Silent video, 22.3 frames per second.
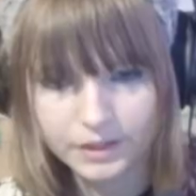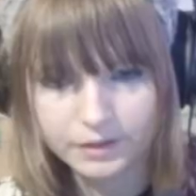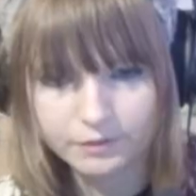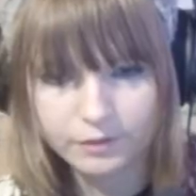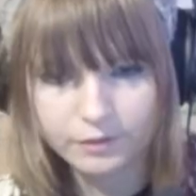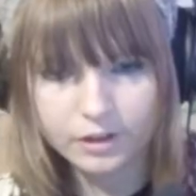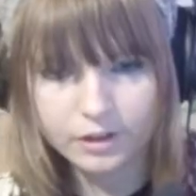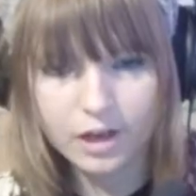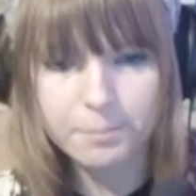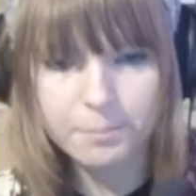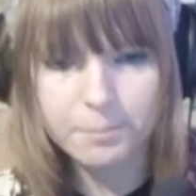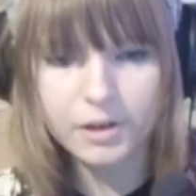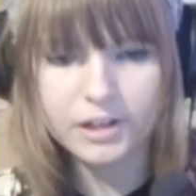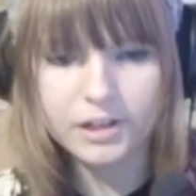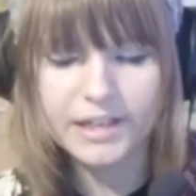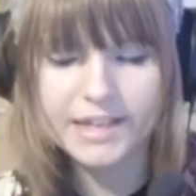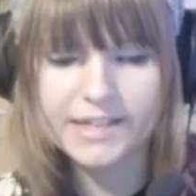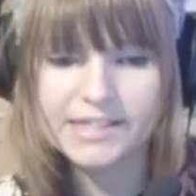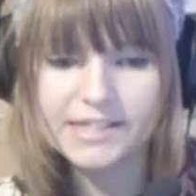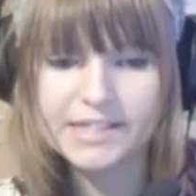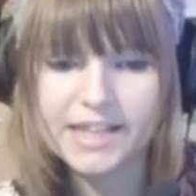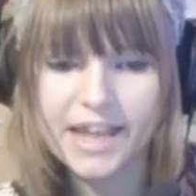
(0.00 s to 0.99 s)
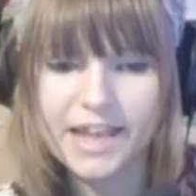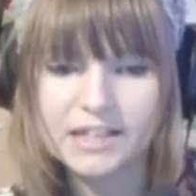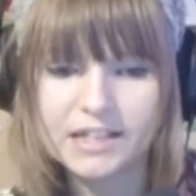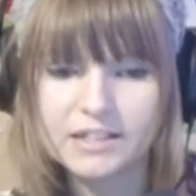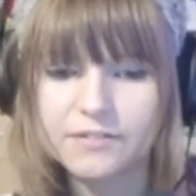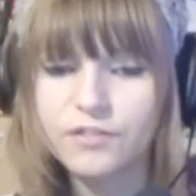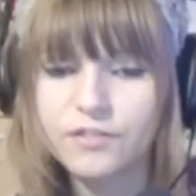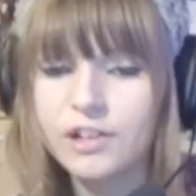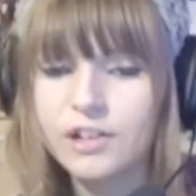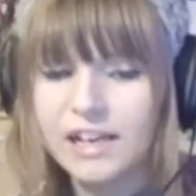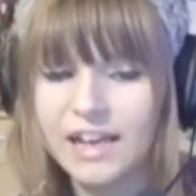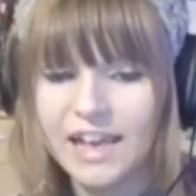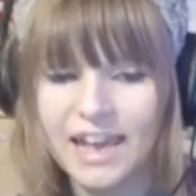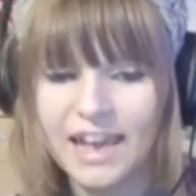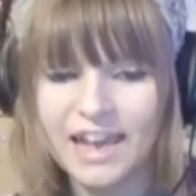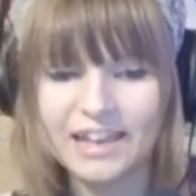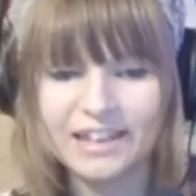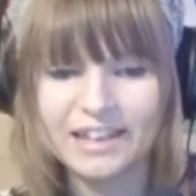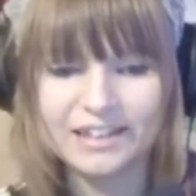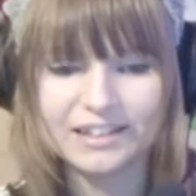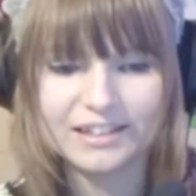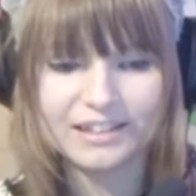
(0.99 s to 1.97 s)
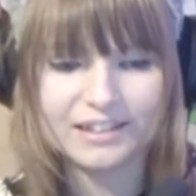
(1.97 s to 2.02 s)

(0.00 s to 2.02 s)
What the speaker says: We got a monkey set for Link.